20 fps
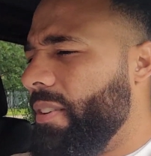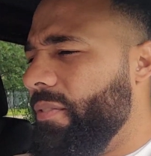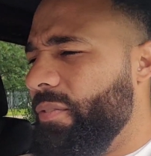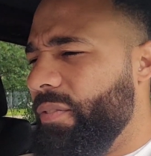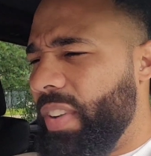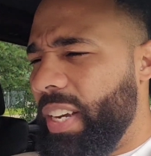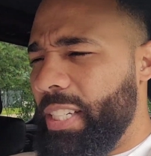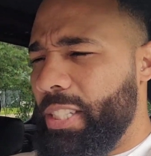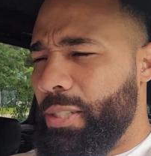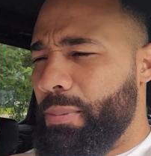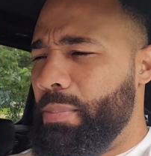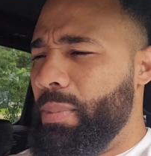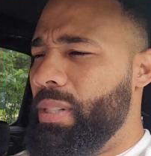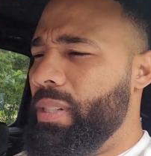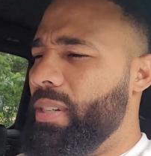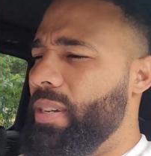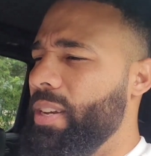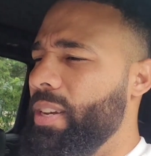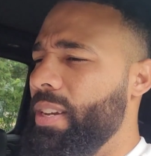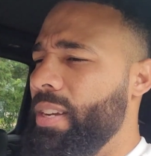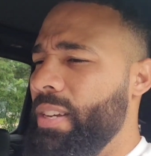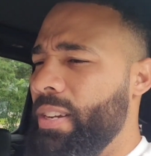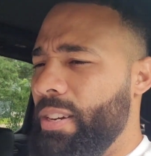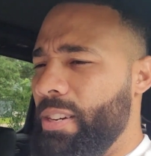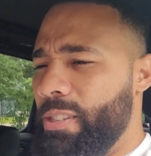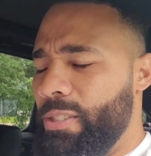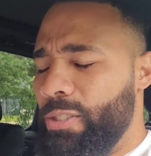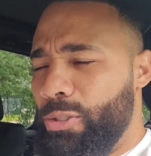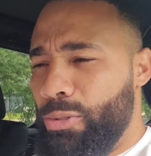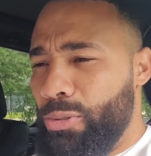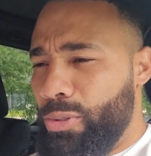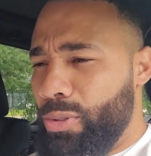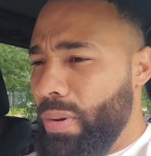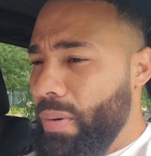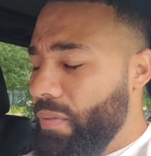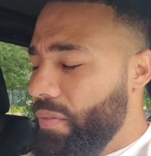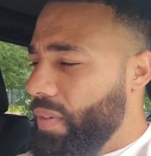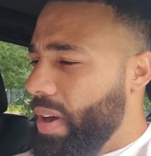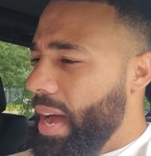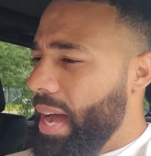Facebook or
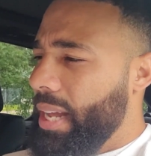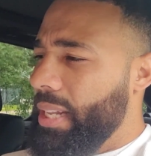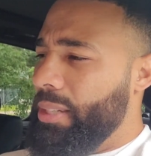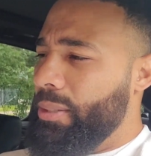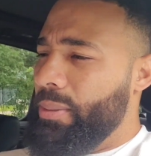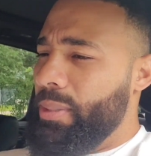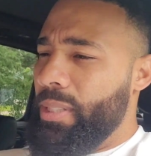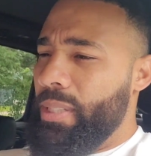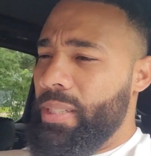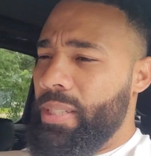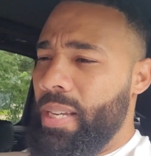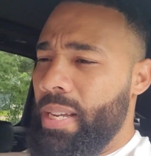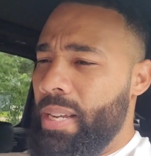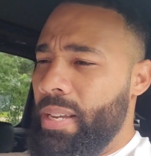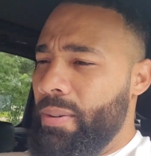YouTube followers.